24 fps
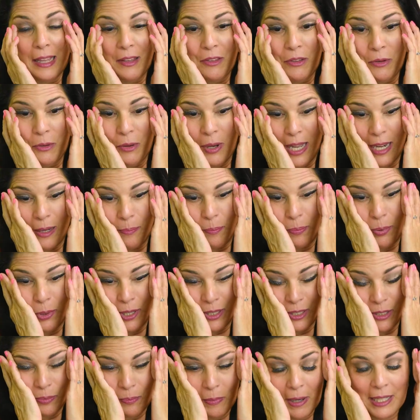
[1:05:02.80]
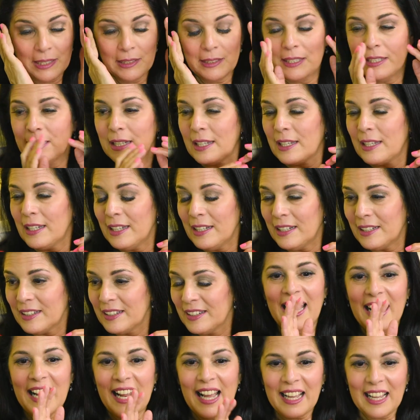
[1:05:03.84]
and you had booked my ticket
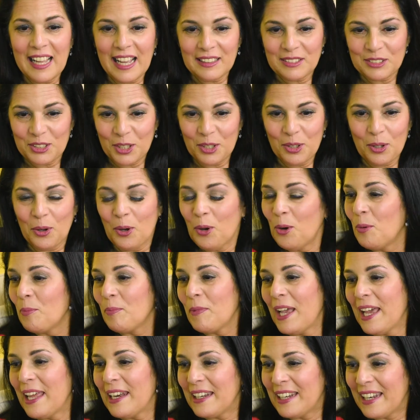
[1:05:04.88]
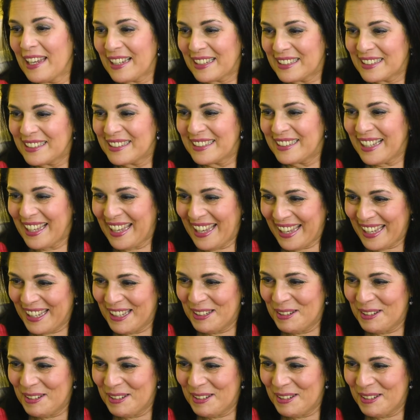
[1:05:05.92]
and I got to go home that next day.